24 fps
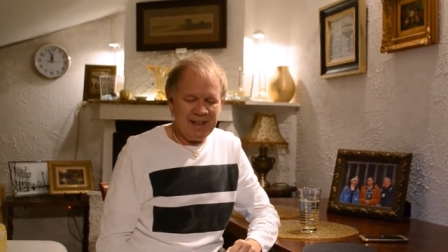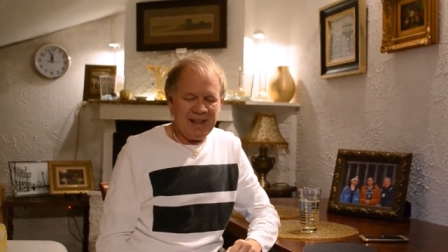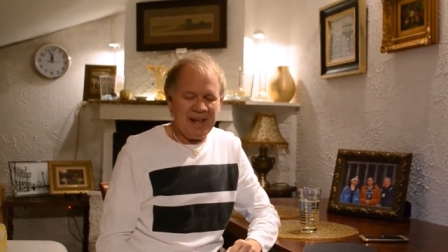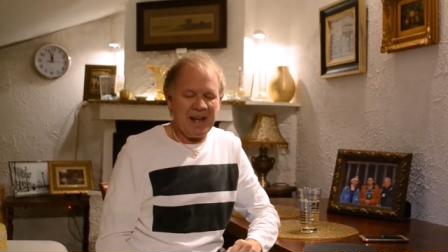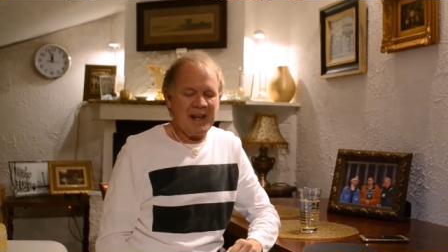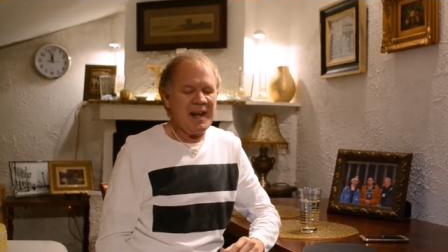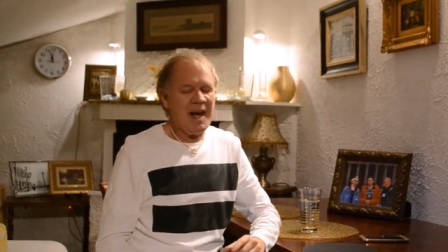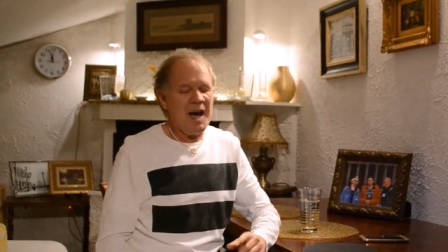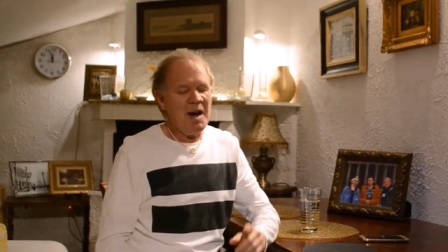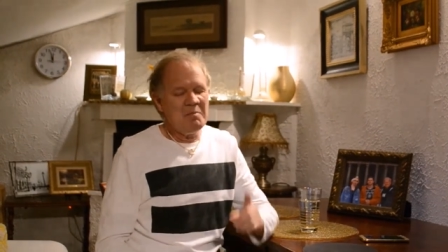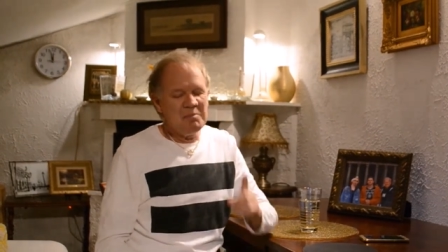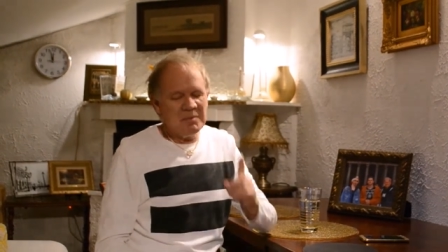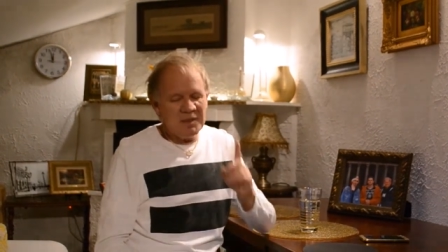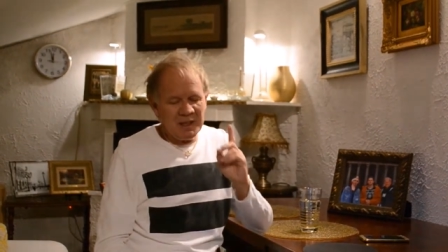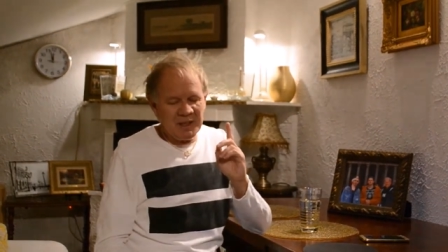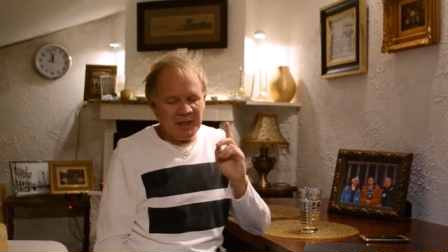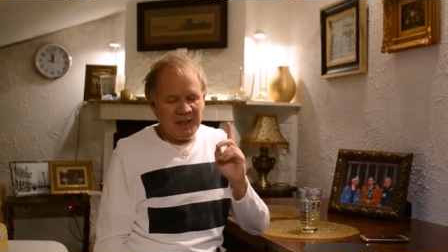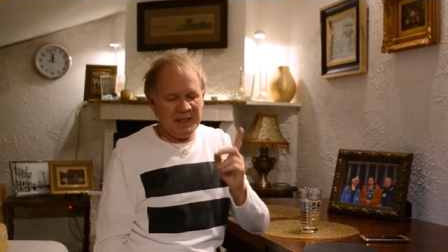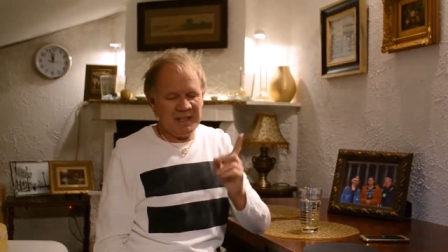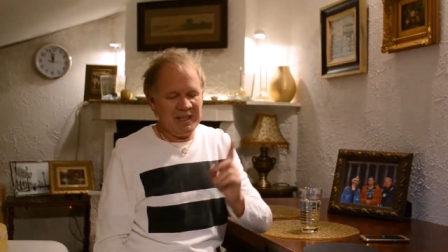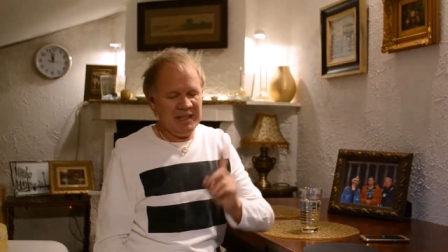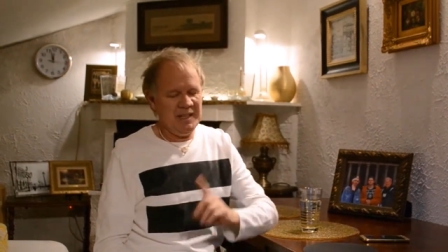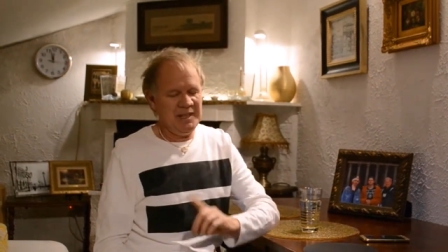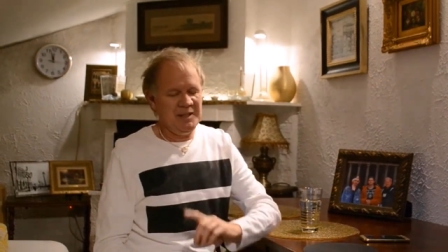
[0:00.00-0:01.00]
and I'm
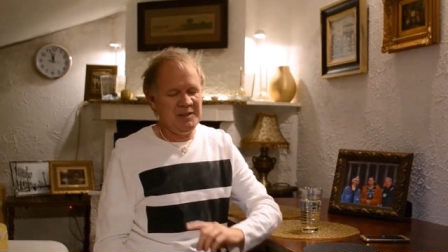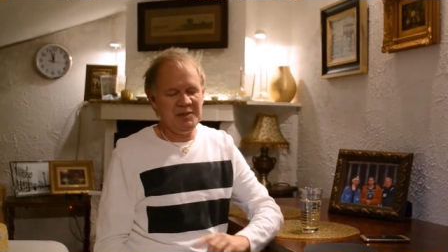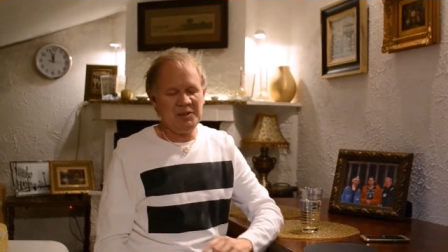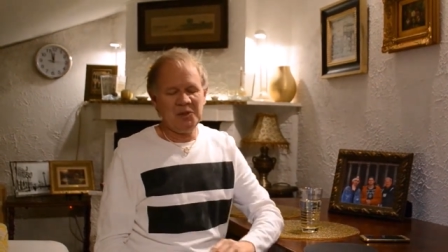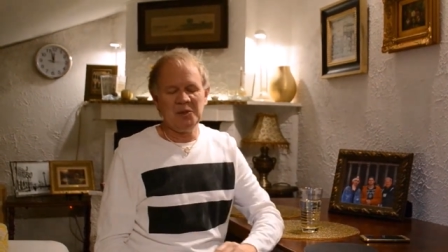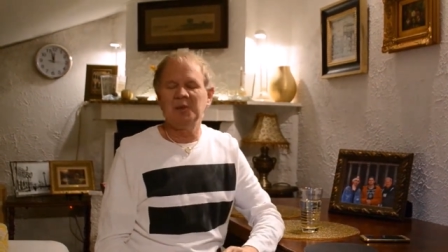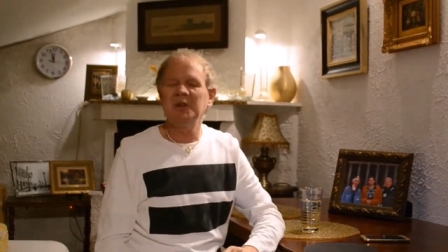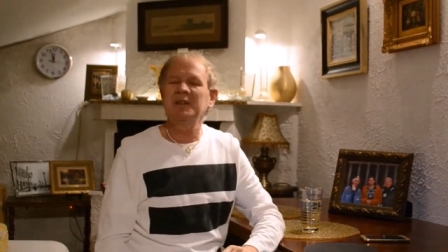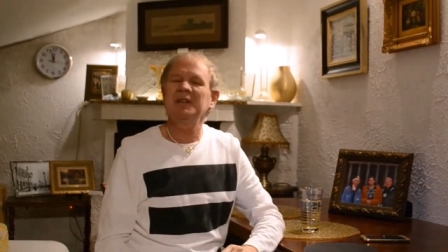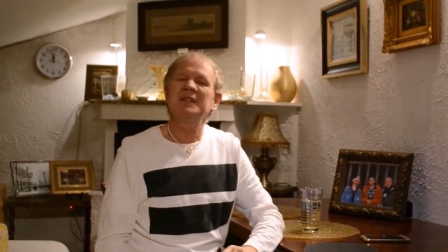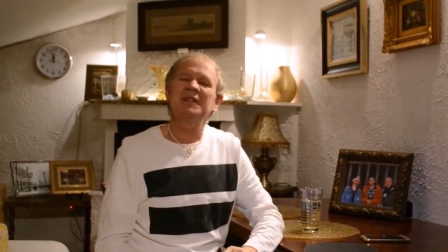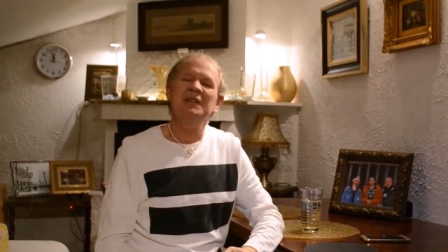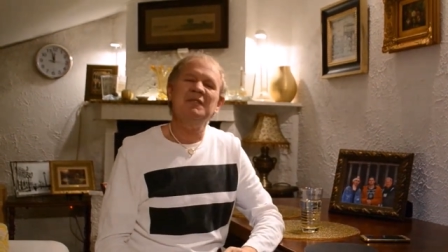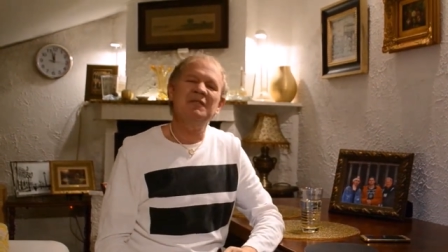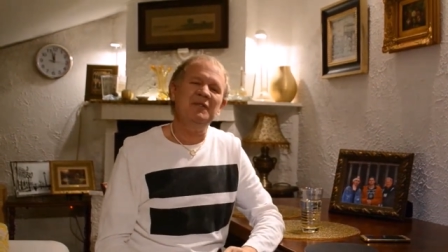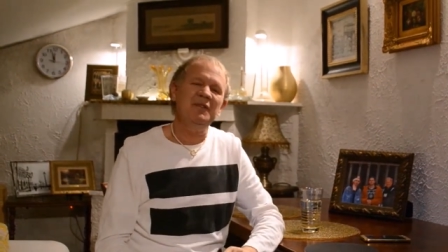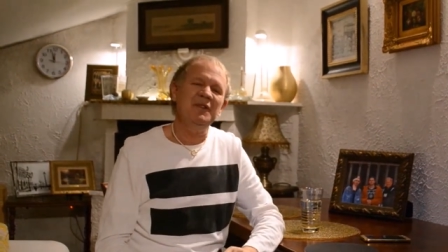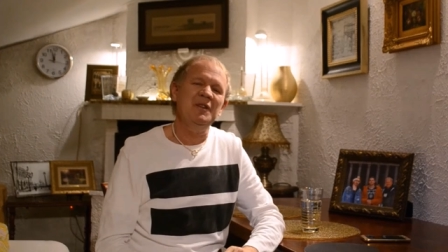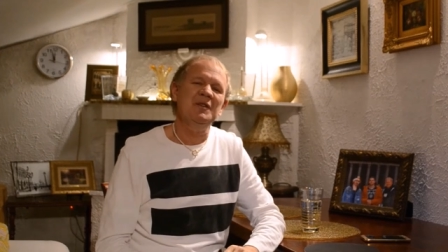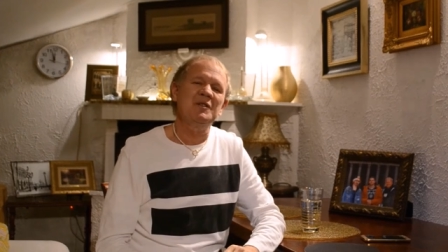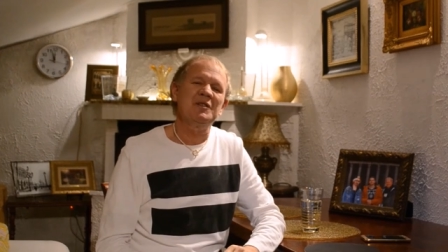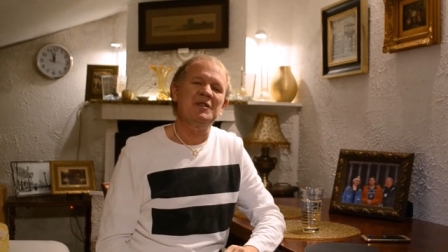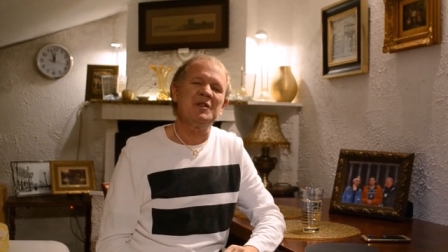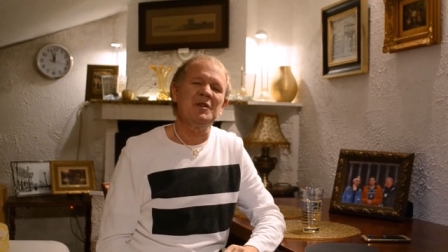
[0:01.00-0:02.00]
looking toward the
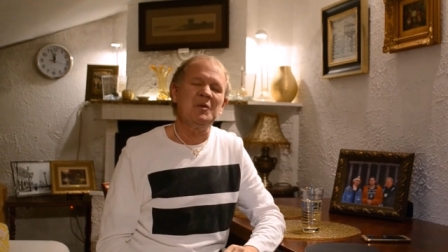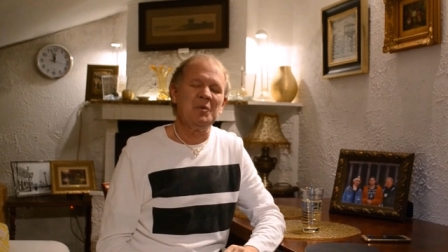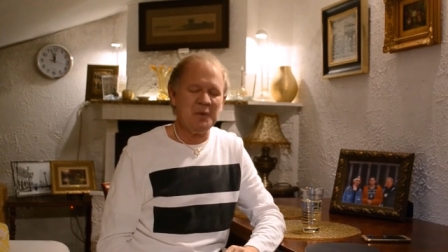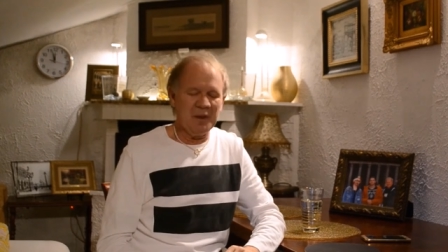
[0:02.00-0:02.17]
future